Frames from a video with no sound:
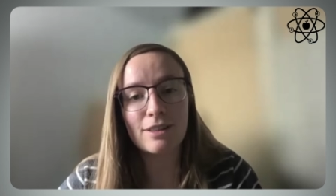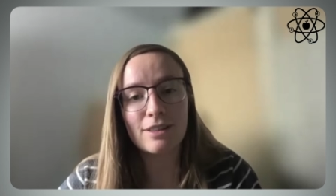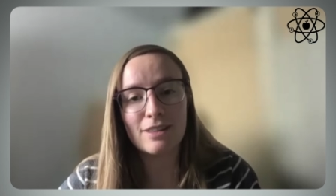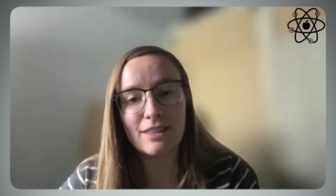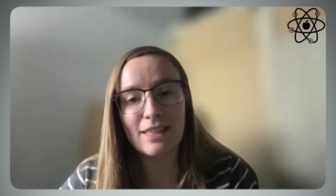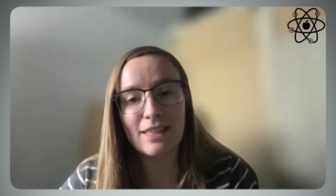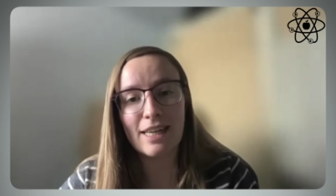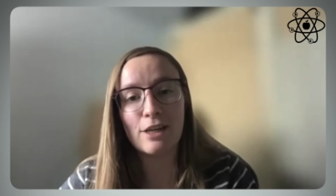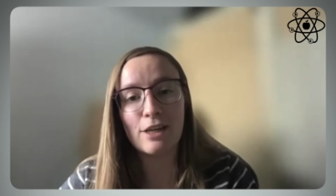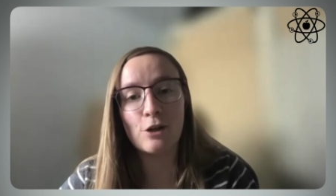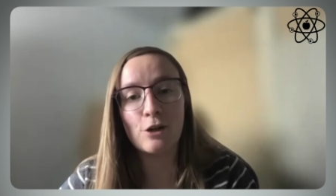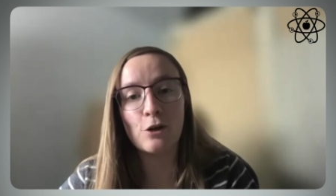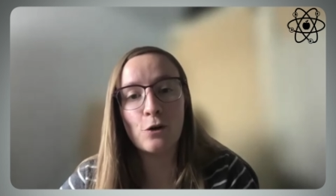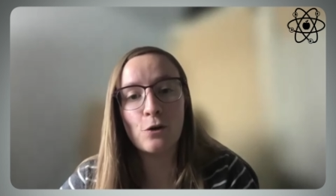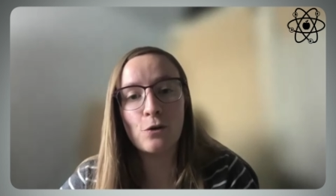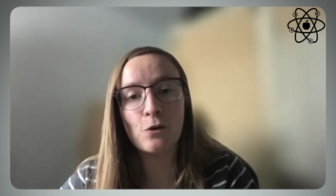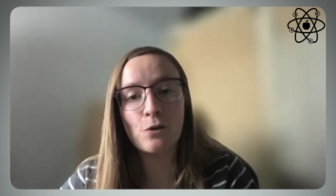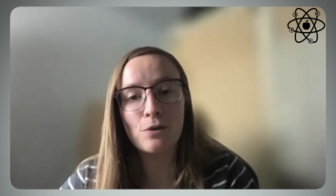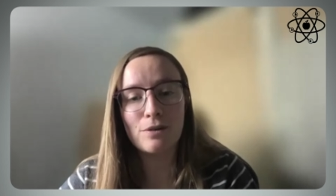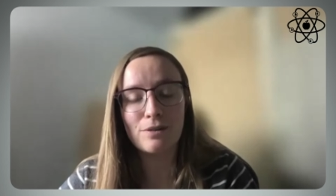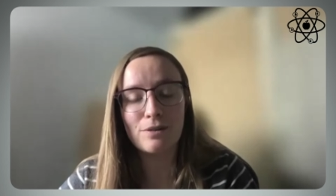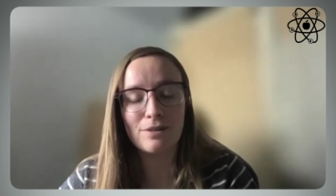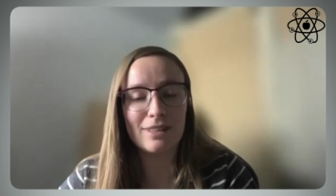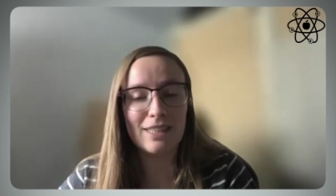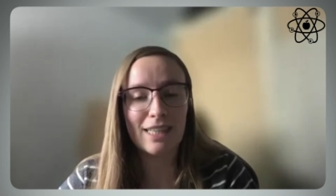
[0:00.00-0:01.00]
they know
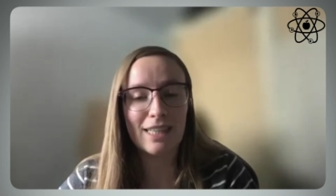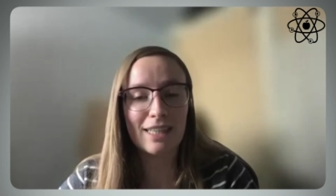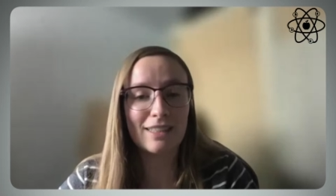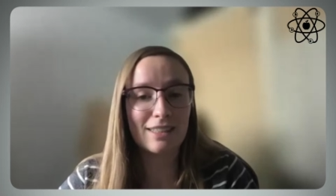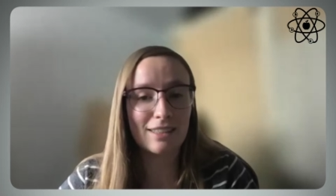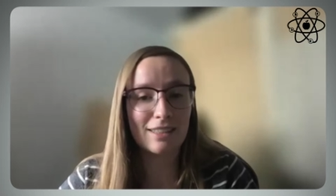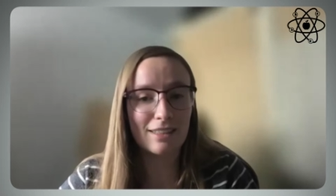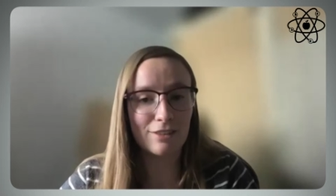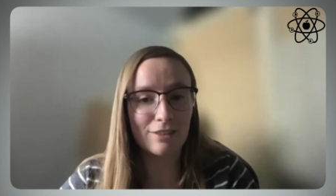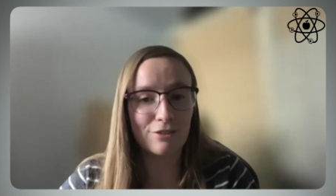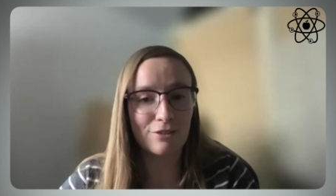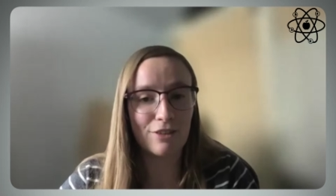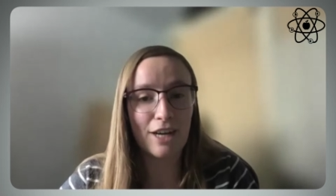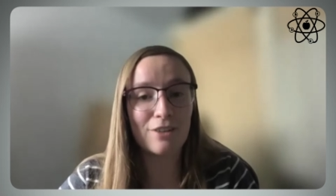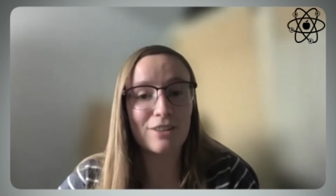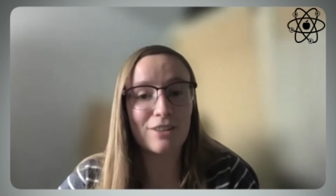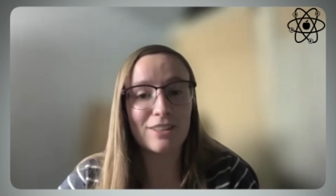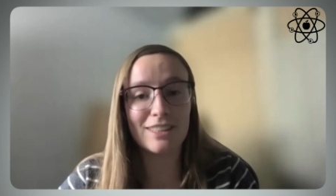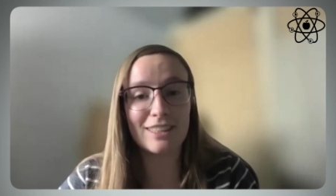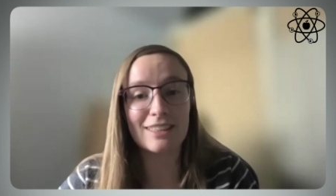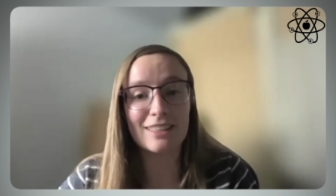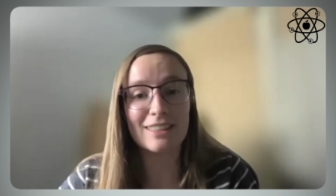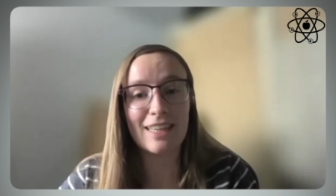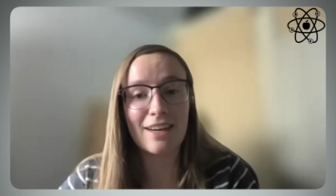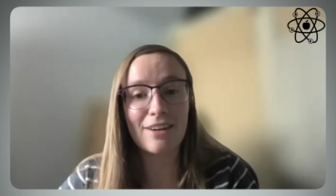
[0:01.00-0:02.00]
that the
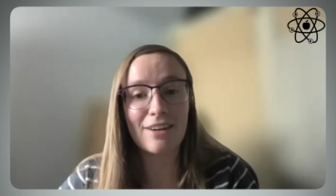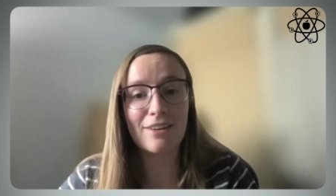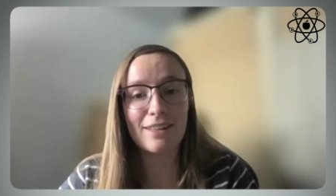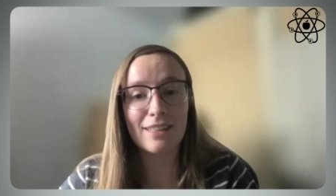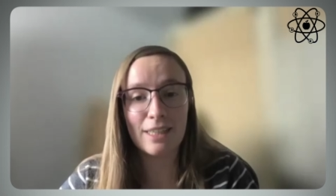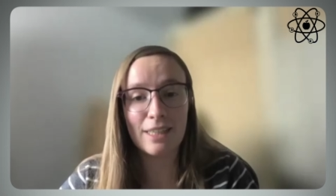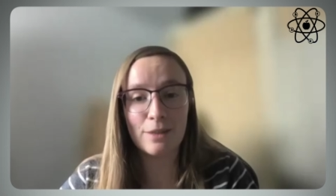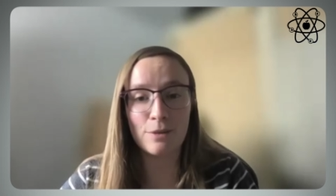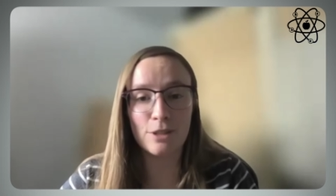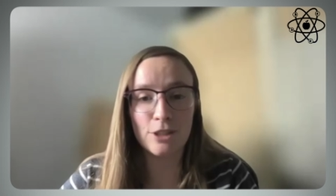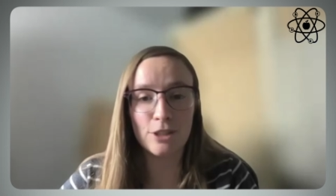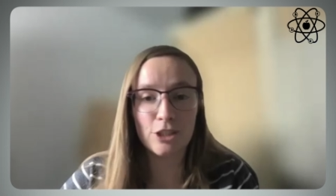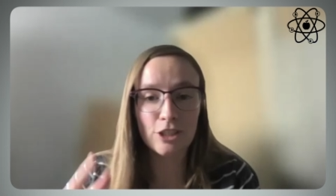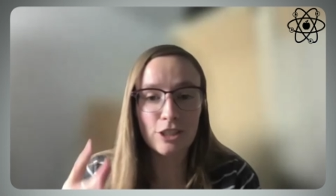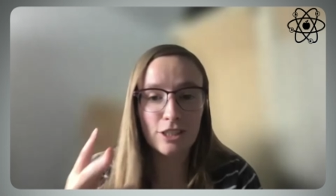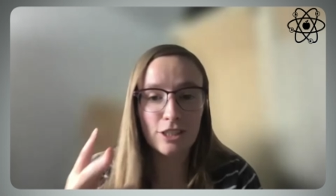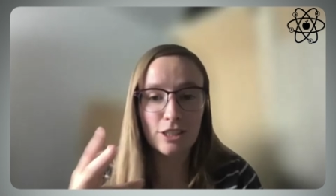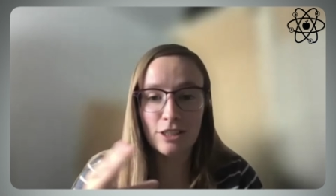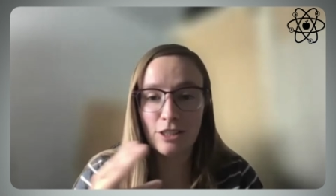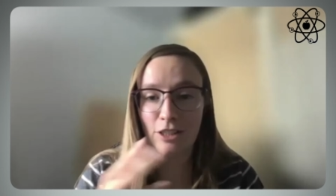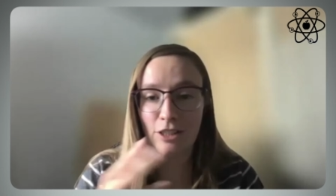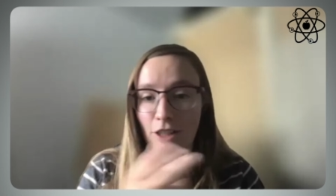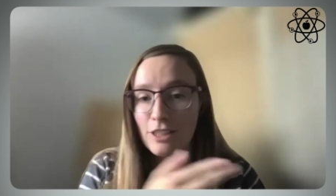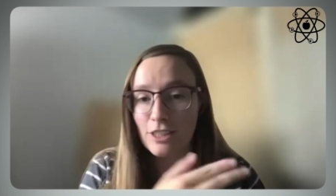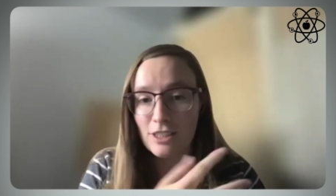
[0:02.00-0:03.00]
virus is there, and they will
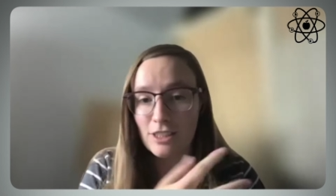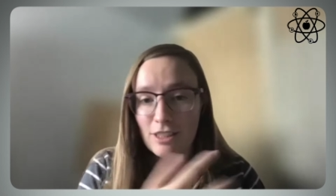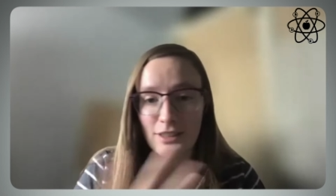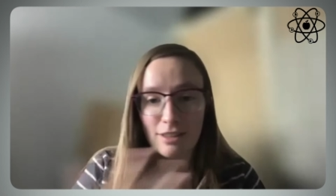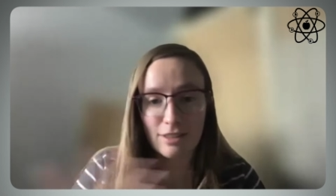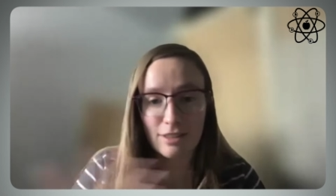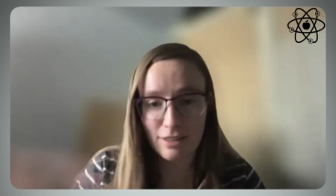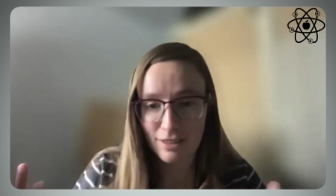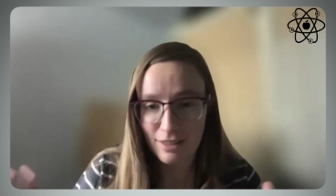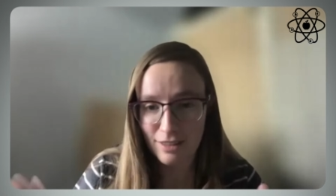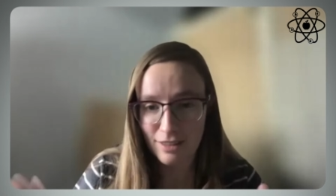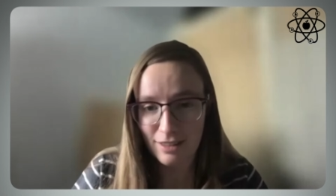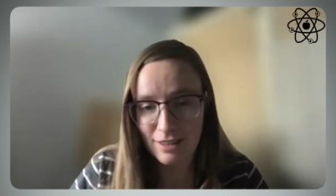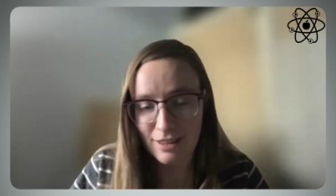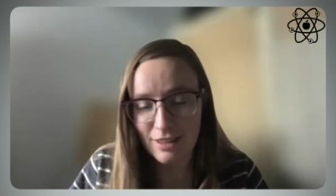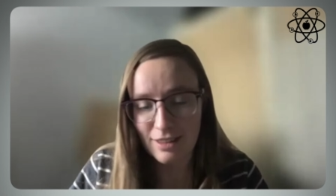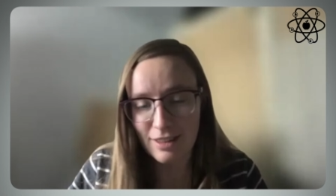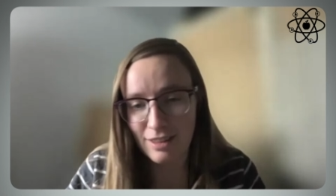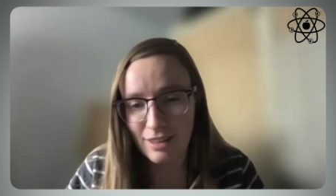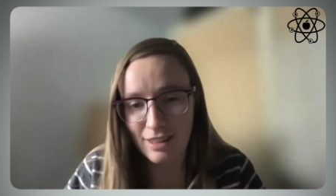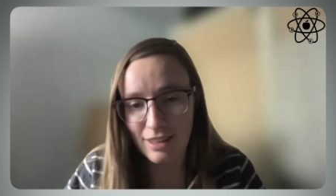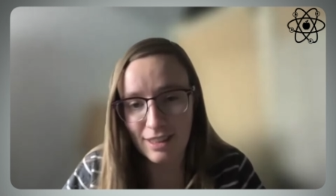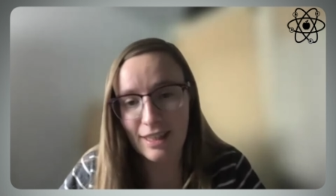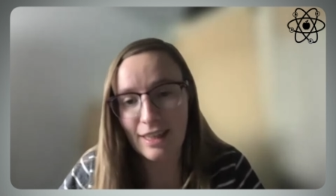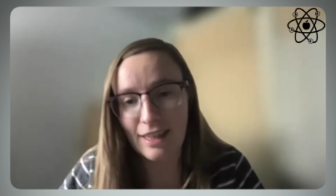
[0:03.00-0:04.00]
just cut
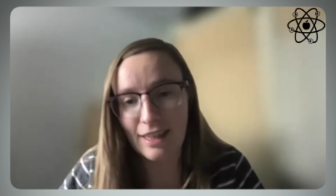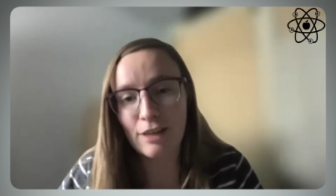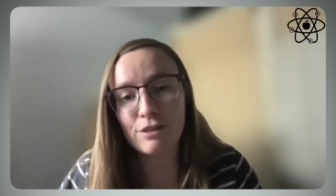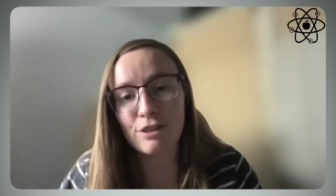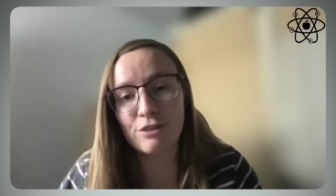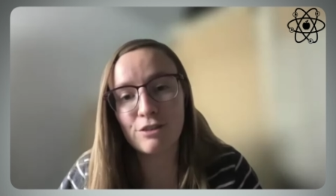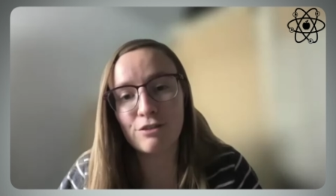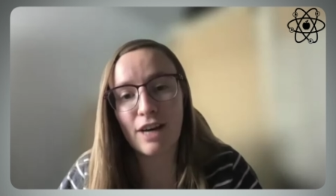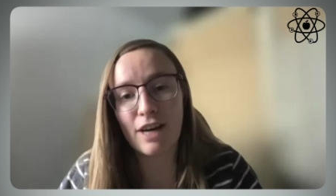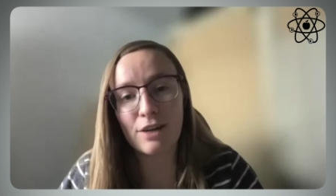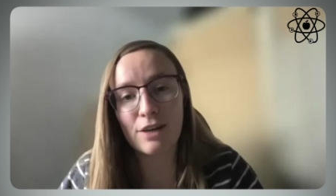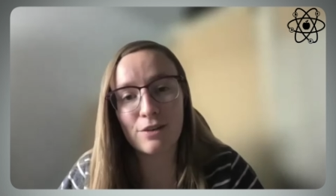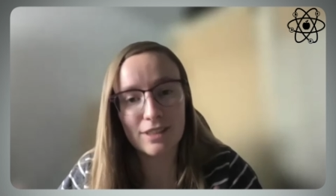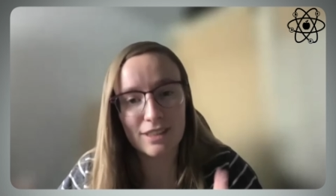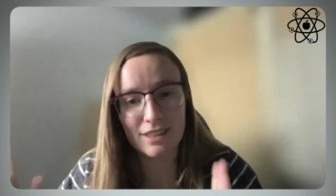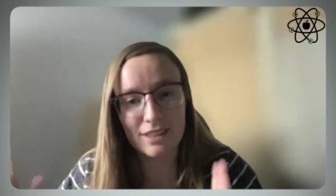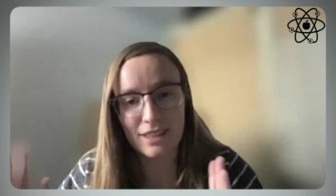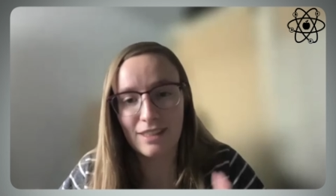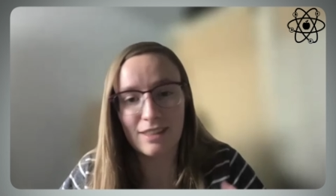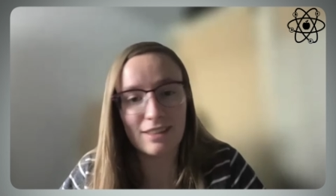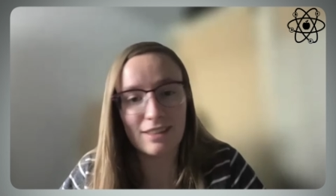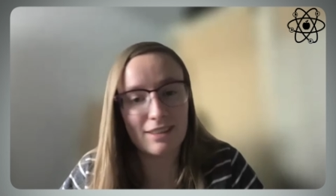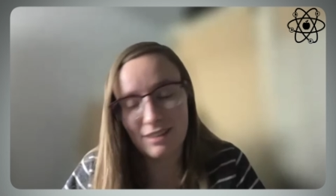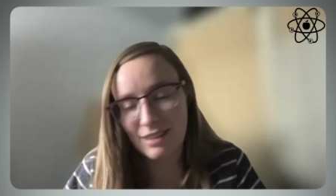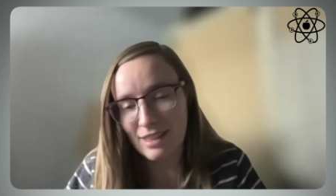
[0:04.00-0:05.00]
the DNA of the virus,
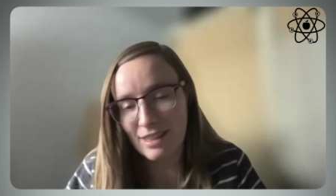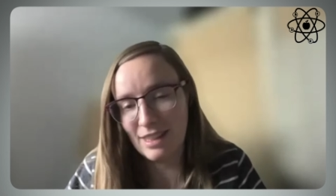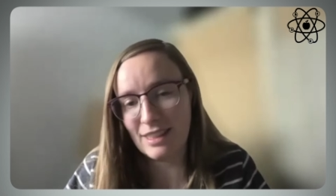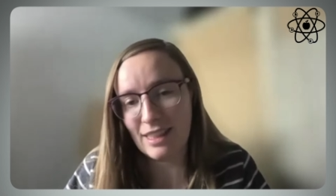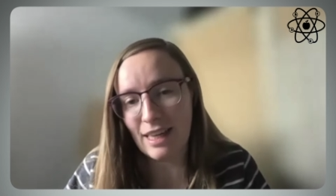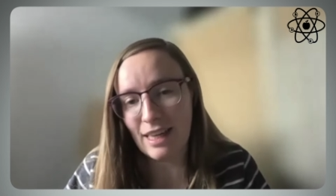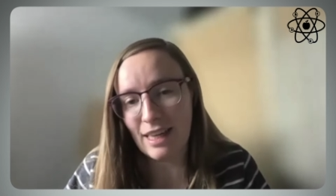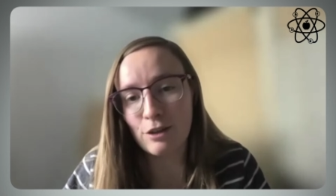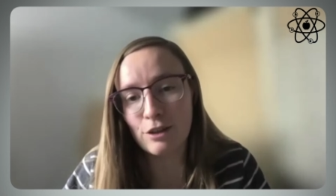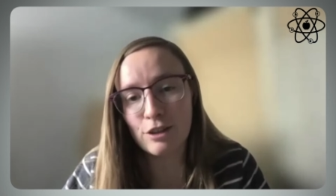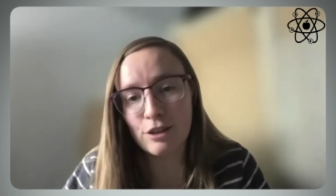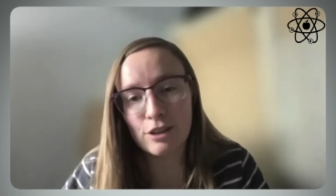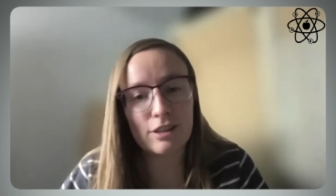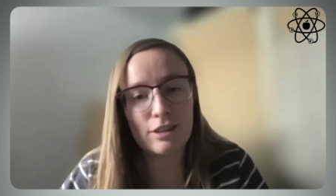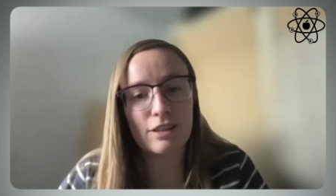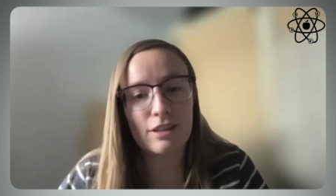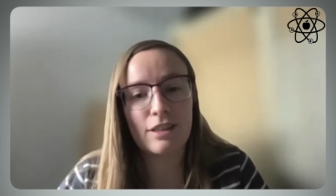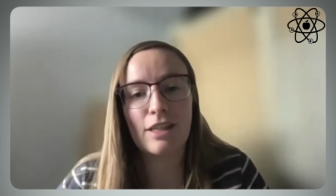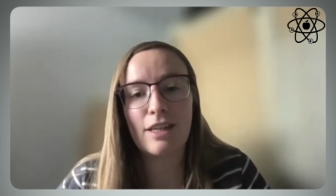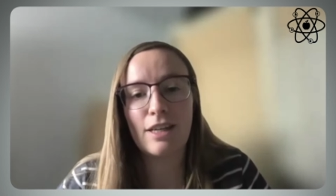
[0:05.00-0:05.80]
and it cannot,